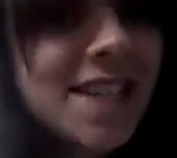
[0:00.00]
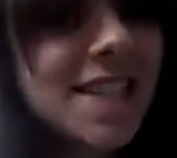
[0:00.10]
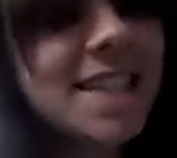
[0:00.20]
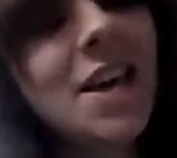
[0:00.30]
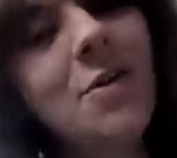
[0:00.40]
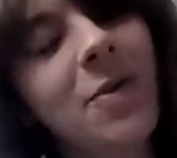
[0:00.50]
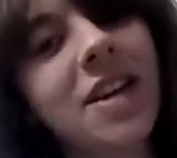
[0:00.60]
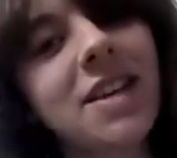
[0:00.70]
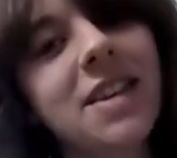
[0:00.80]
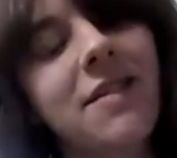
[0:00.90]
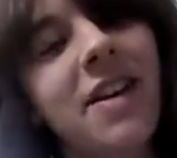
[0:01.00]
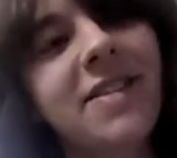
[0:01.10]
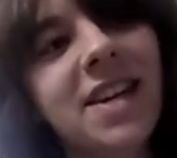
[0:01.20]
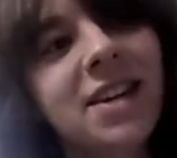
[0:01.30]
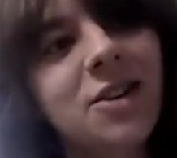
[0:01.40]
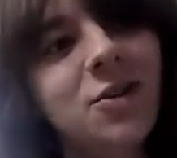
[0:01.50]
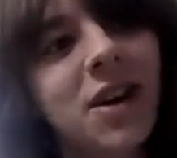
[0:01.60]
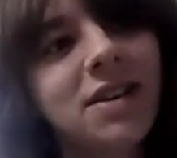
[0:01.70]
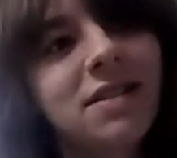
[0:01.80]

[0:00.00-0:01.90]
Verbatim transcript: this because I found that it got quite